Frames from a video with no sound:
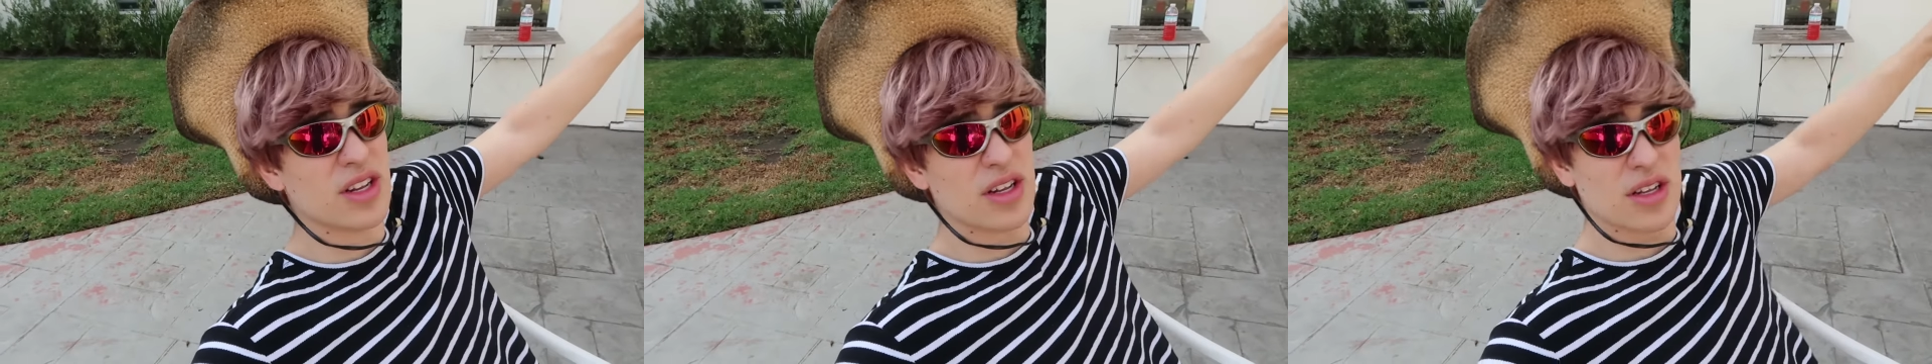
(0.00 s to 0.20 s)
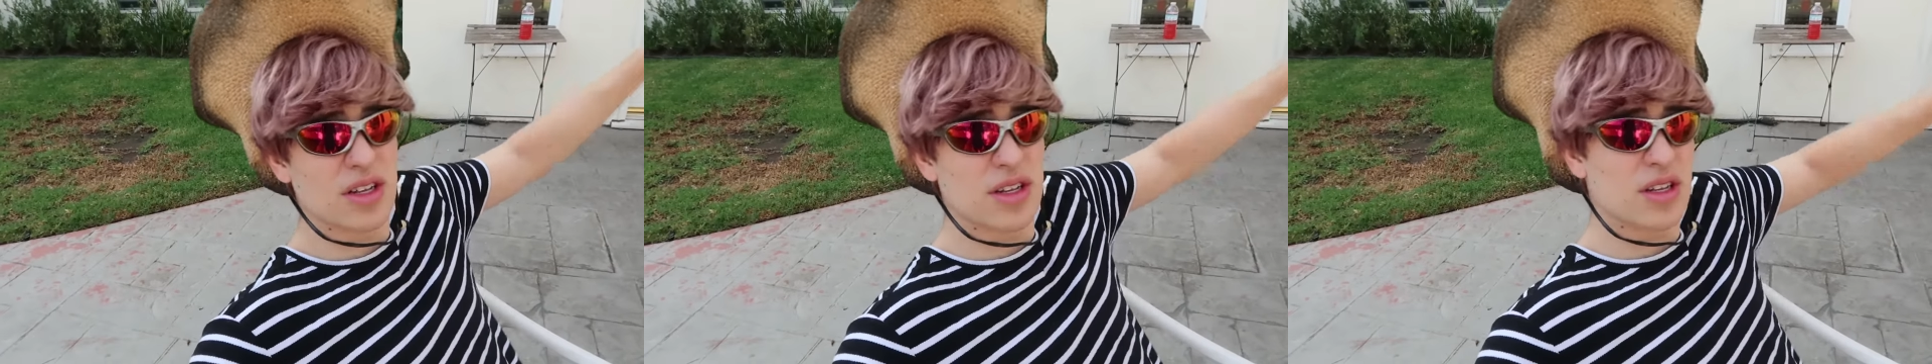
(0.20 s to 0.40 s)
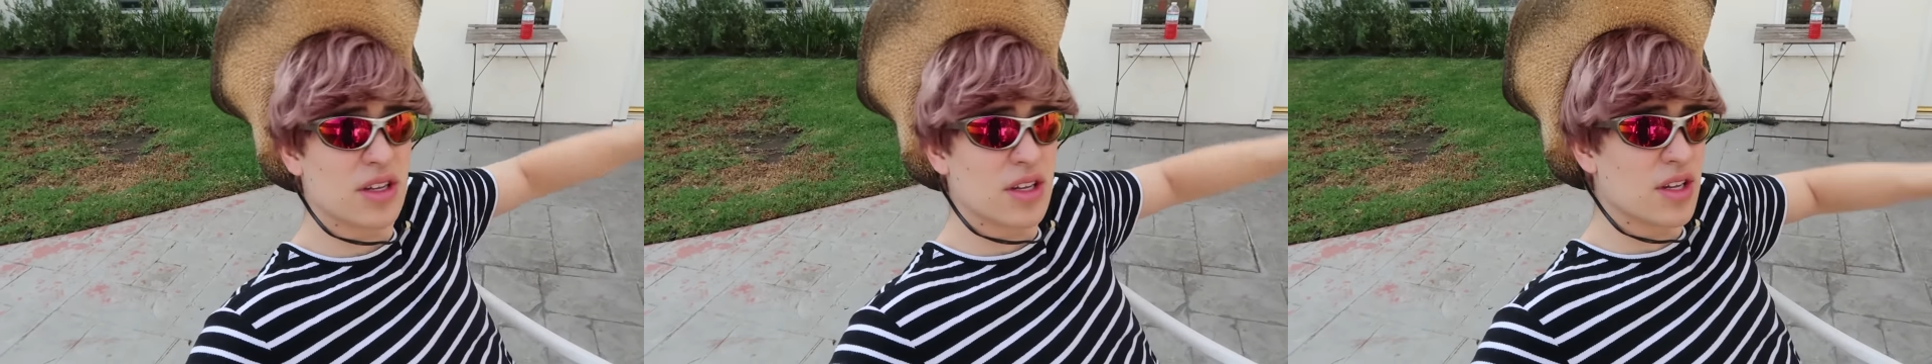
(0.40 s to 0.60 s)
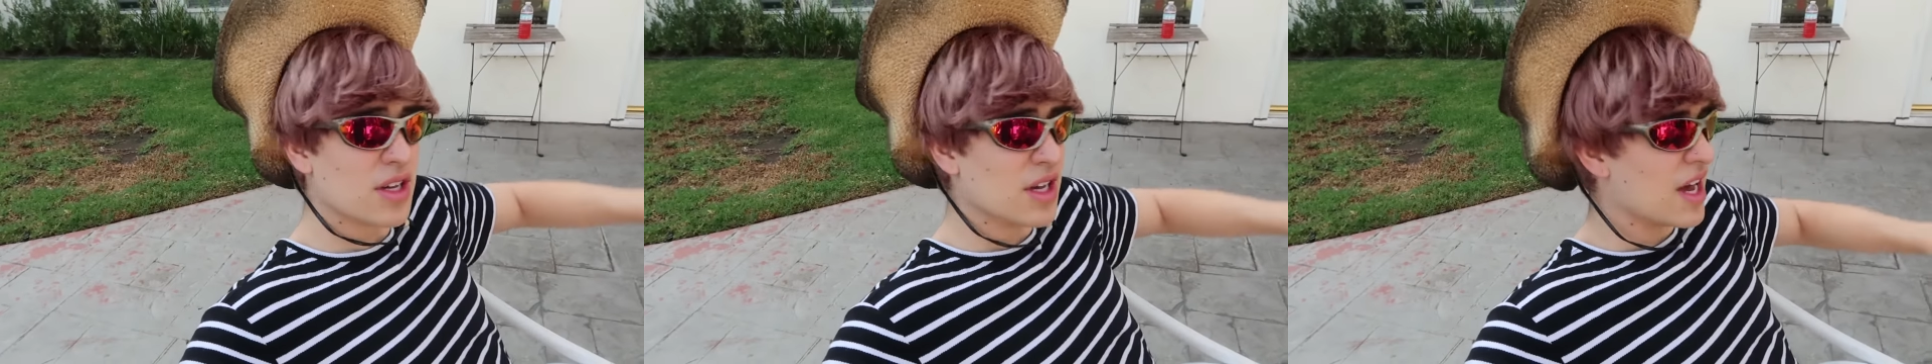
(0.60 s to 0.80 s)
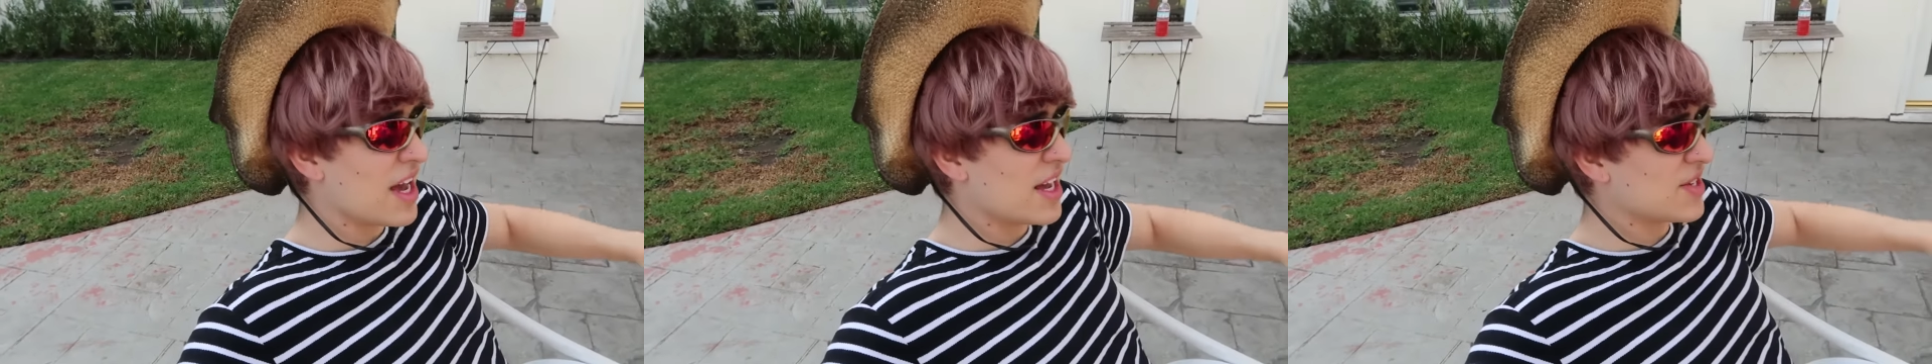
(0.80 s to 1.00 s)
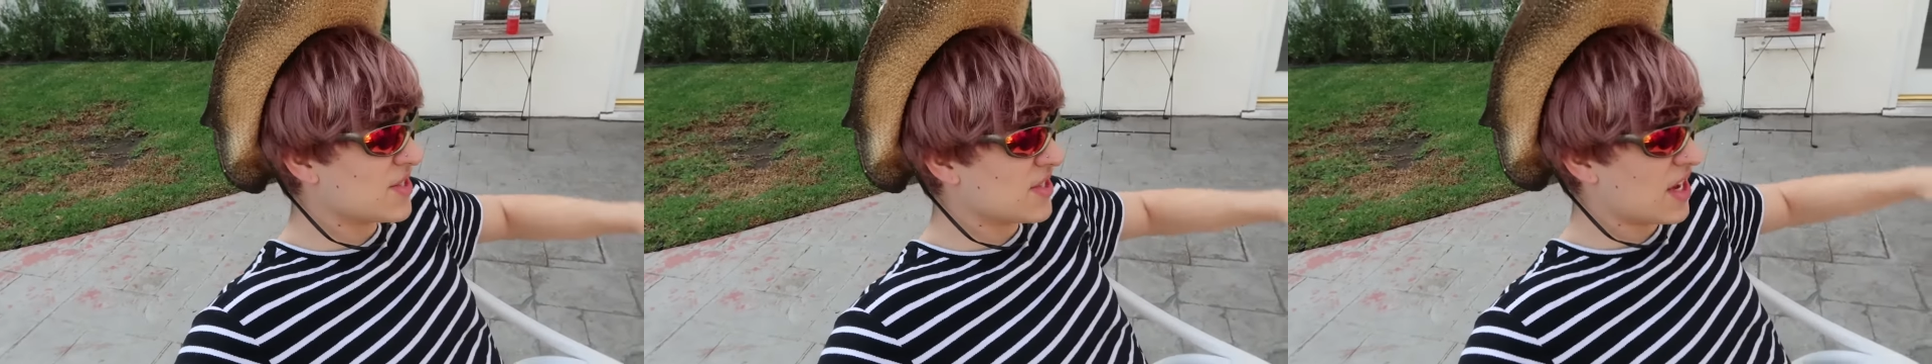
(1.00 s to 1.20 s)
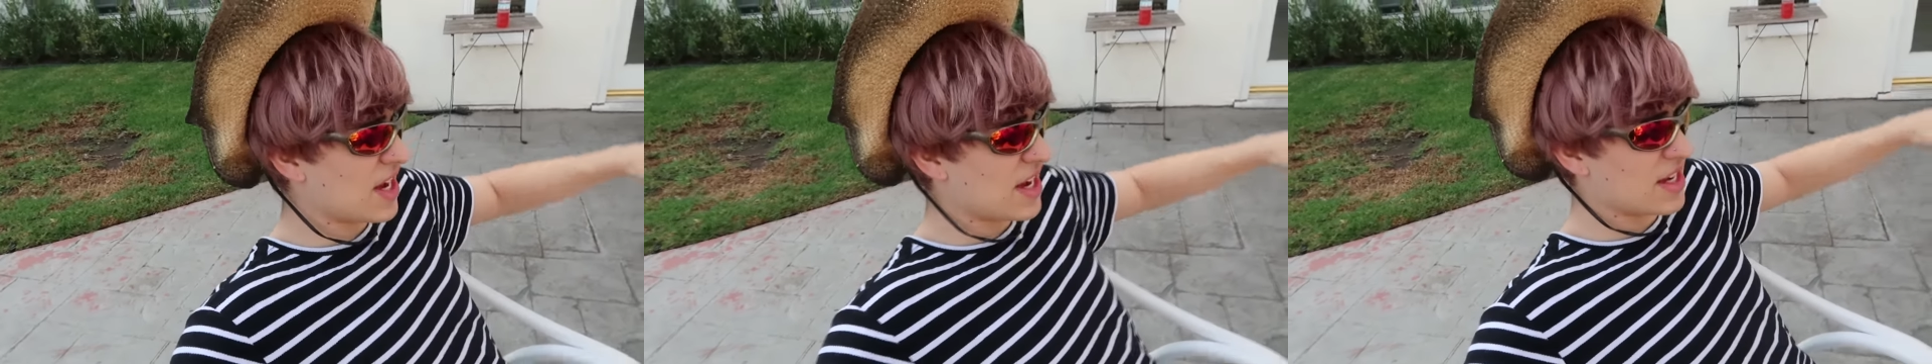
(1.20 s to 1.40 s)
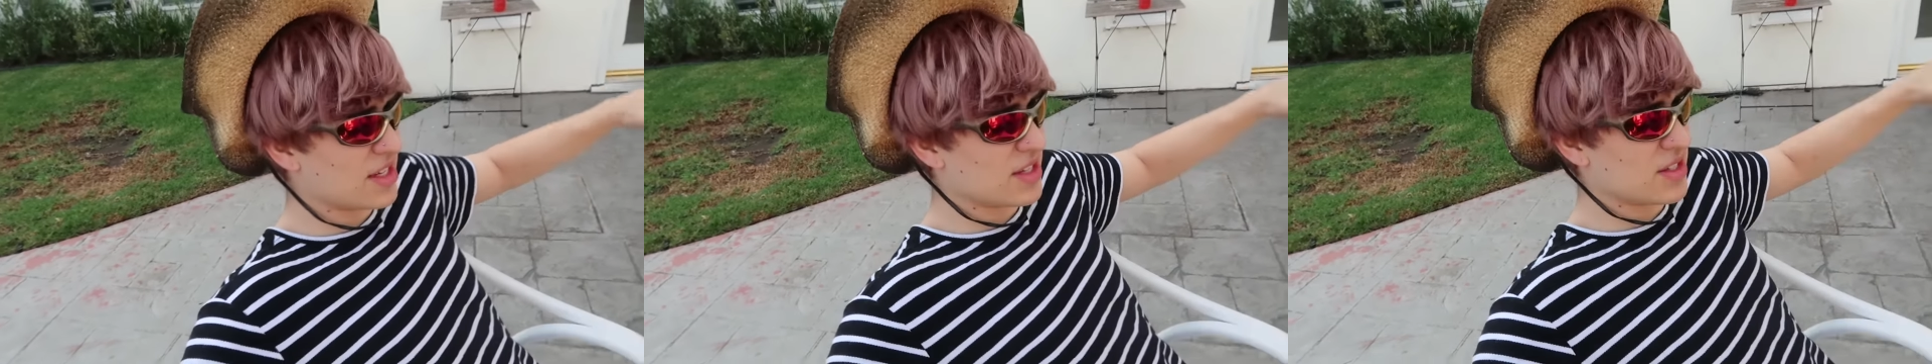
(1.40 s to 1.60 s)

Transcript: Oh, wow. And it's like,